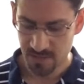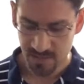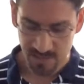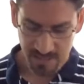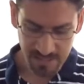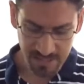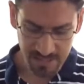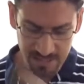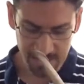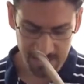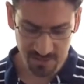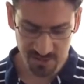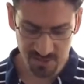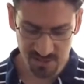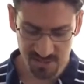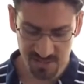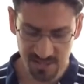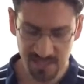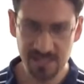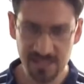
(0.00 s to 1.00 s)
and
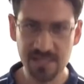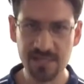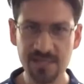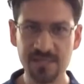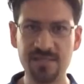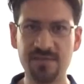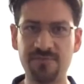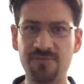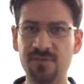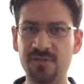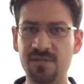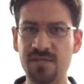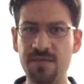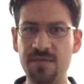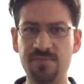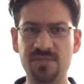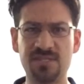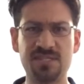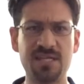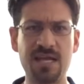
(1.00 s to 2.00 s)
just to get a different
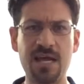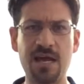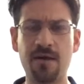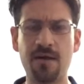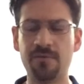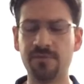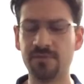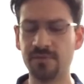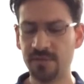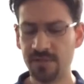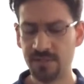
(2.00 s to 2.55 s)
type of sound.